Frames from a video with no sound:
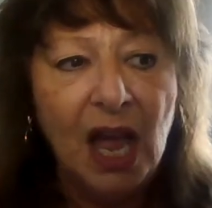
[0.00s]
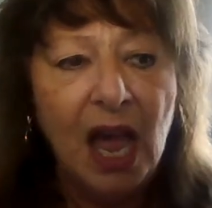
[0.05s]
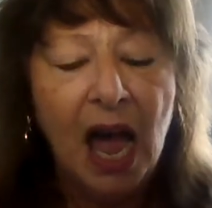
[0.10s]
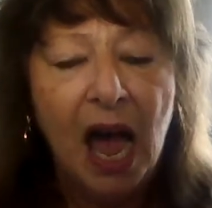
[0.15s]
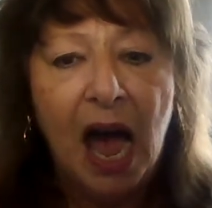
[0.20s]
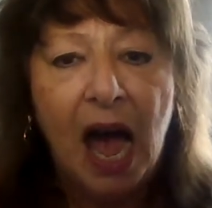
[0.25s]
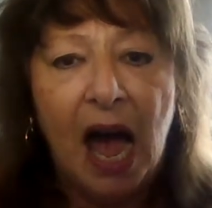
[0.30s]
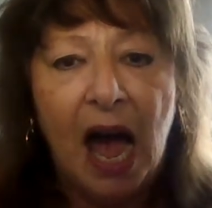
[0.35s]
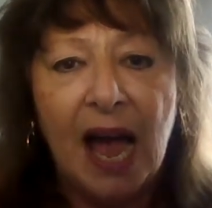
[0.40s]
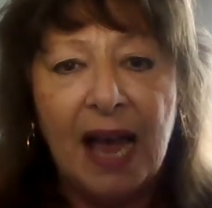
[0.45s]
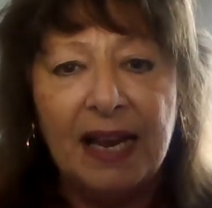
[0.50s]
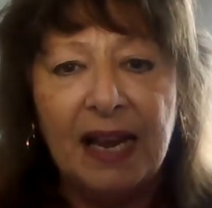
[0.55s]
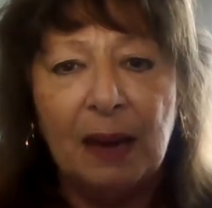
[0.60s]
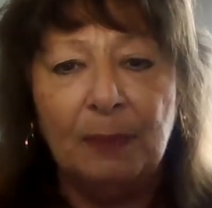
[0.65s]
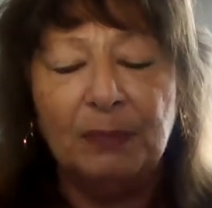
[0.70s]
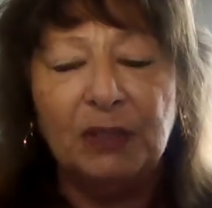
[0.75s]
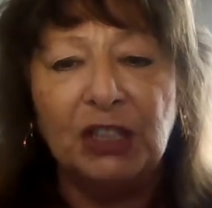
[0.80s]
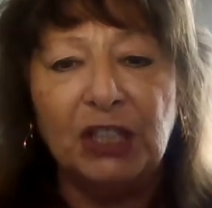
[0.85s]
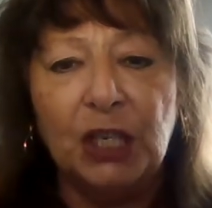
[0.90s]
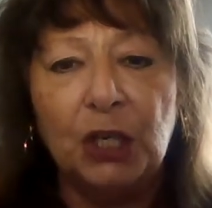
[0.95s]
I
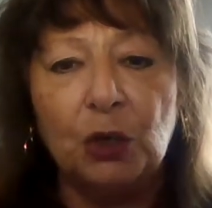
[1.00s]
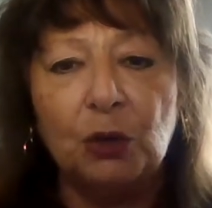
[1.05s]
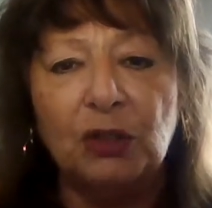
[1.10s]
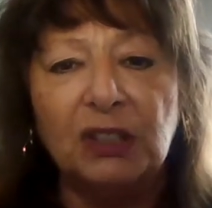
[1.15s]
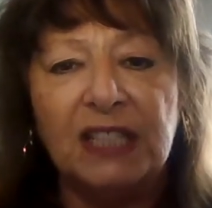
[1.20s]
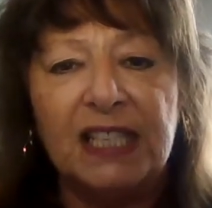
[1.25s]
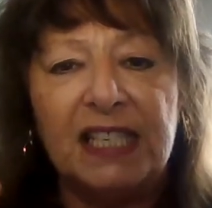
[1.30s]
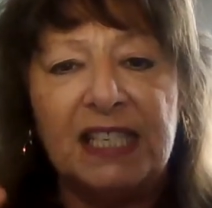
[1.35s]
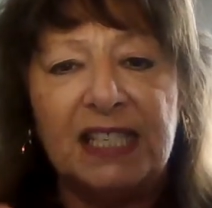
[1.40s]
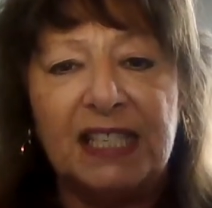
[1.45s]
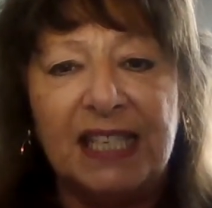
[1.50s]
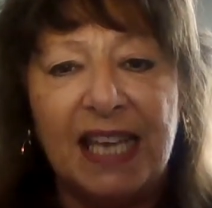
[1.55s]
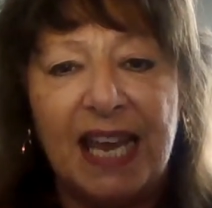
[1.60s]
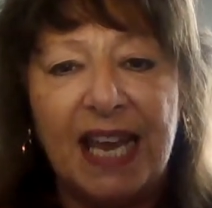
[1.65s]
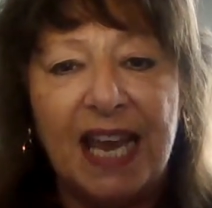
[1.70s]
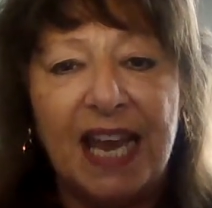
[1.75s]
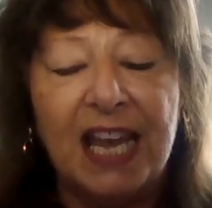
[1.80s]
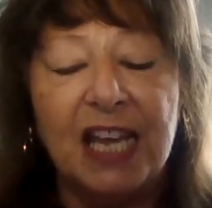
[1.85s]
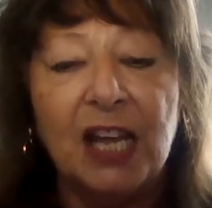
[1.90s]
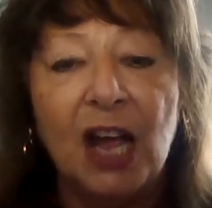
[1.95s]
am literally
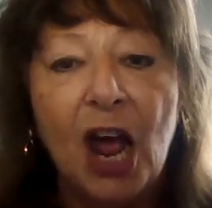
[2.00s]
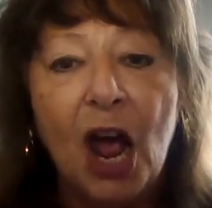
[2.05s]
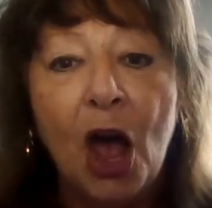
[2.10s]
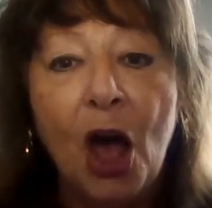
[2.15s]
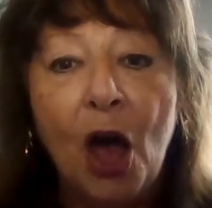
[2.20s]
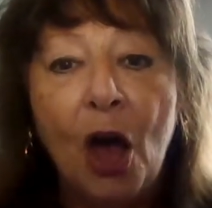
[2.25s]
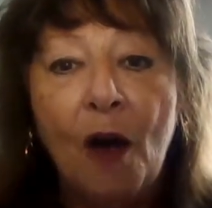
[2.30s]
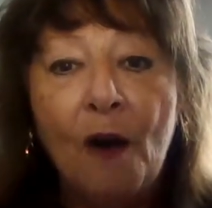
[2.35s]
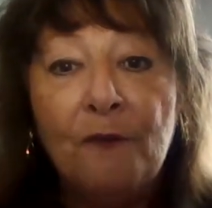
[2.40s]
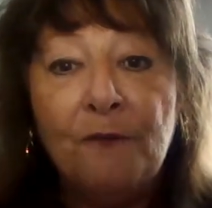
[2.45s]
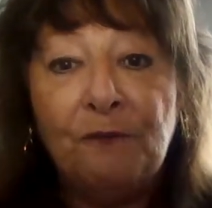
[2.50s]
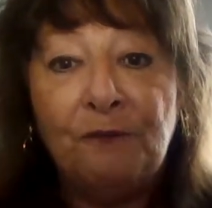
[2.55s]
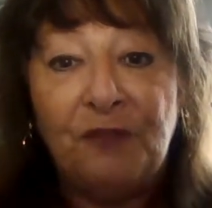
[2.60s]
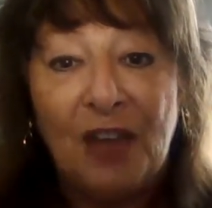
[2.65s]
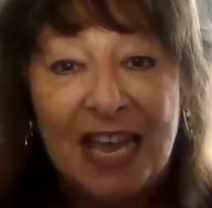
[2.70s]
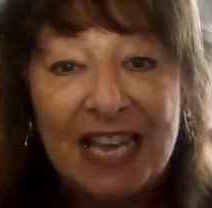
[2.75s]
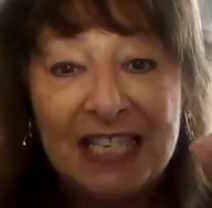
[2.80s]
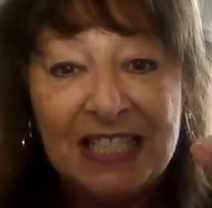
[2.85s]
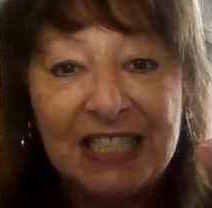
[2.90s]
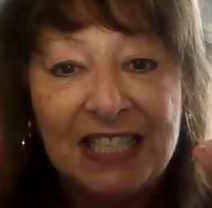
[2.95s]
seeing
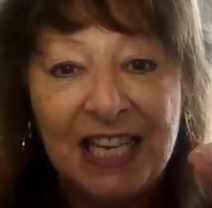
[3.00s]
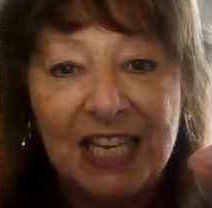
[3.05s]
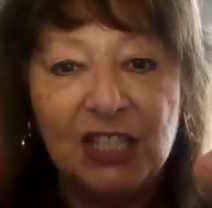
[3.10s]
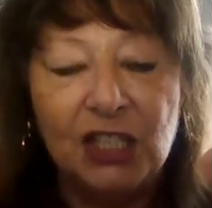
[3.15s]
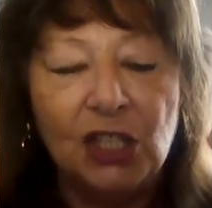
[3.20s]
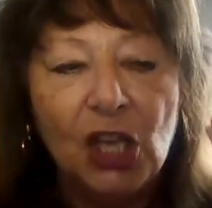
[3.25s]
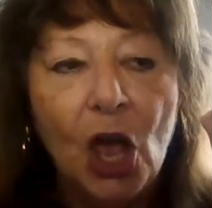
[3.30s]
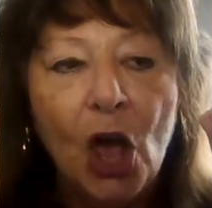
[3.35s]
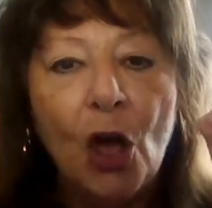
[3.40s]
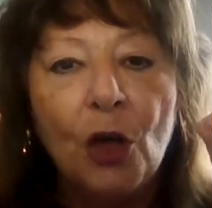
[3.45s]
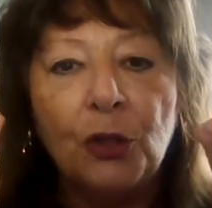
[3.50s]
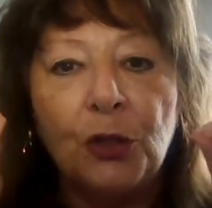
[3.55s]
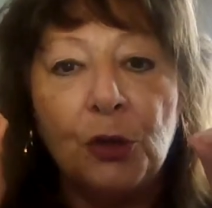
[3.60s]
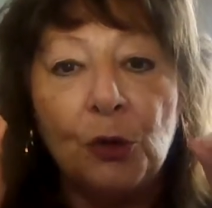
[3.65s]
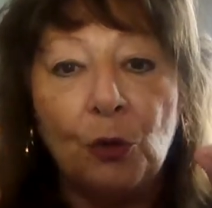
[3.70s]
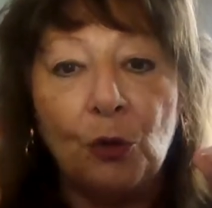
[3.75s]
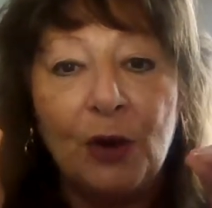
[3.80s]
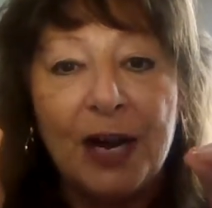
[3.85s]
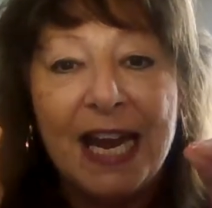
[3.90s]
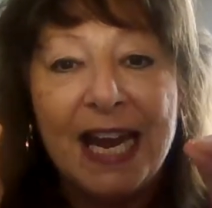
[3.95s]
faces,
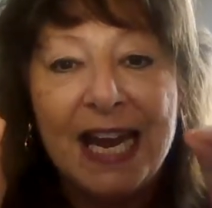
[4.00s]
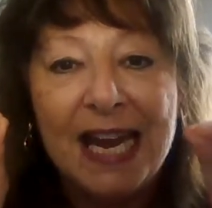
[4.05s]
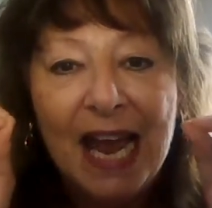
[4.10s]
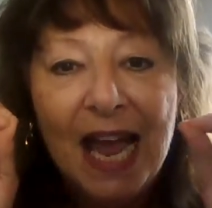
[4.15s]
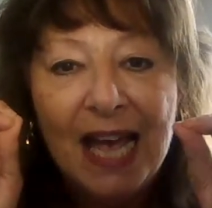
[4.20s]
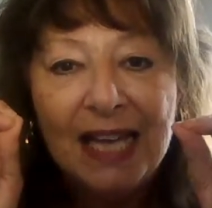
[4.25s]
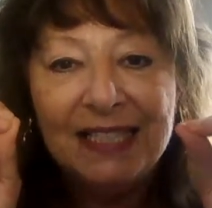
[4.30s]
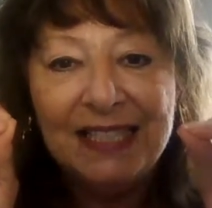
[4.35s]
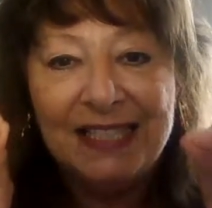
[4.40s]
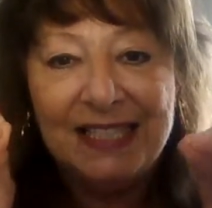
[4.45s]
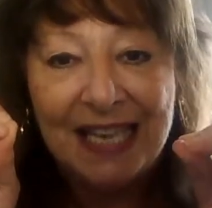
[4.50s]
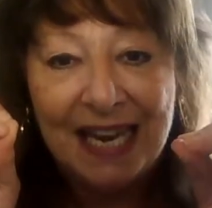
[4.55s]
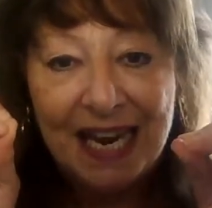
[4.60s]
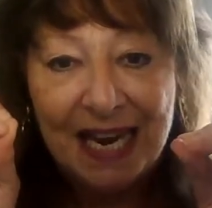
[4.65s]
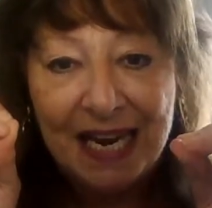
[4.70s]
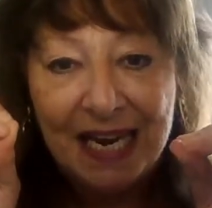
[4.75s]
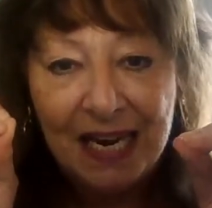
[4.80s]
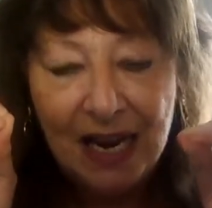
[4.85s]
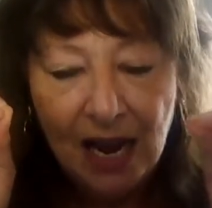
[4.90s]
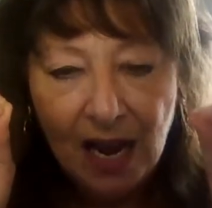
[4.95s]

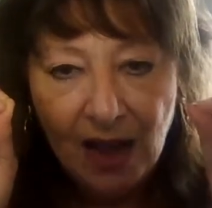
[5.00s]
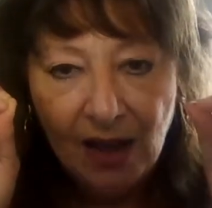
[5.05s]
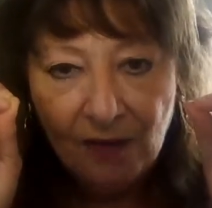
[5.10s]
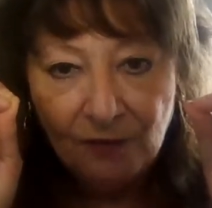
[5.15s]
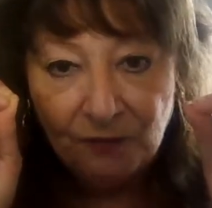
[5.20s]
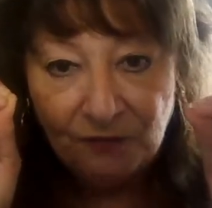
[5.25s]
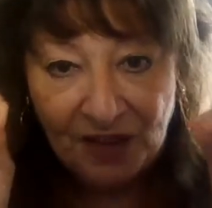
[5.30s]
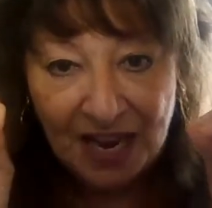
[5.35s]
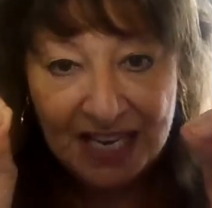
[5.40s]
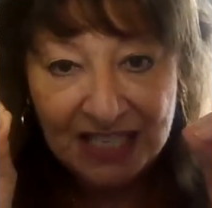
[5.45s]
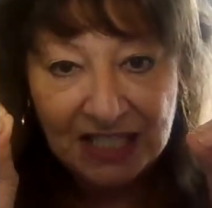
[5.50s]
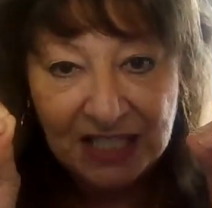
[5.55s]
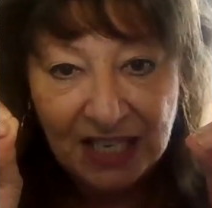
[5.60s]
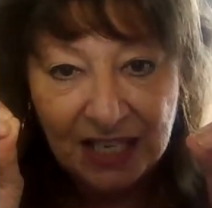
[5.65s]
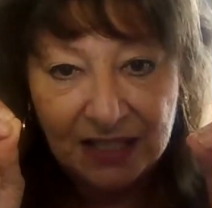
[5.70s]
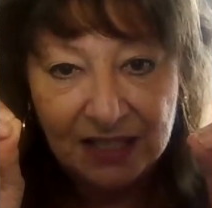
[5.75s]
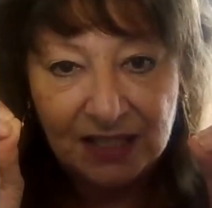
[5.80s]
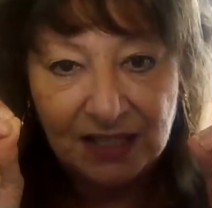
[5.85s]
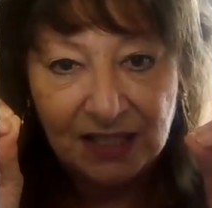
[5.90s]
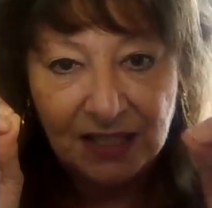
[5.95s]
3D
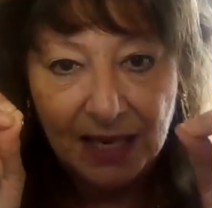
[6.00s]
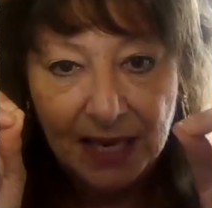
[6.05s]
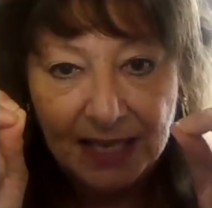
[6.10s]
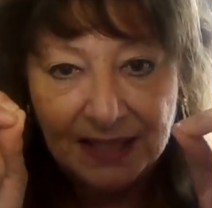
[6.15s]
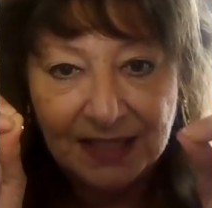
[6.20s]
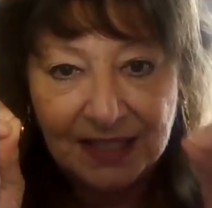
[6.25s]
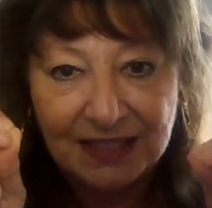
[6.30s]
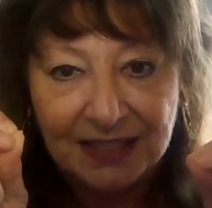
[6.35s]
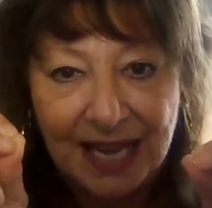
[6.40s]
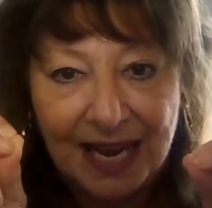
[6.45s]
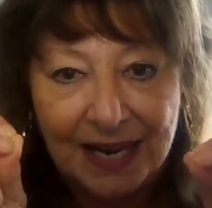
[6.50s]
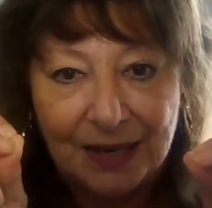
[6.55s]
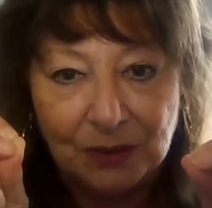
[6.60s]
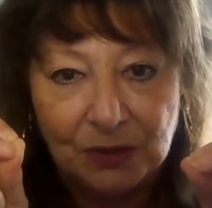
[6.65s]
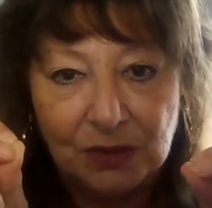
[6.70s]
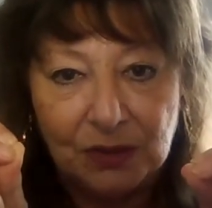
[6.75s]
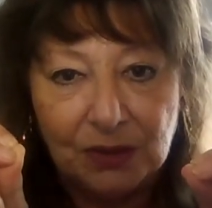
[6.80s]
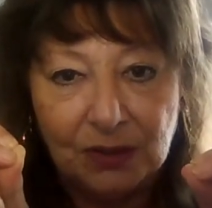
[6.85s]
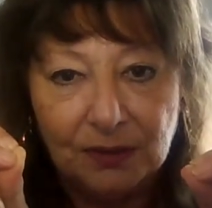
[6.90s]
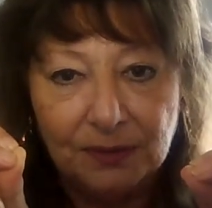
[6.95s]
faces in the clouds.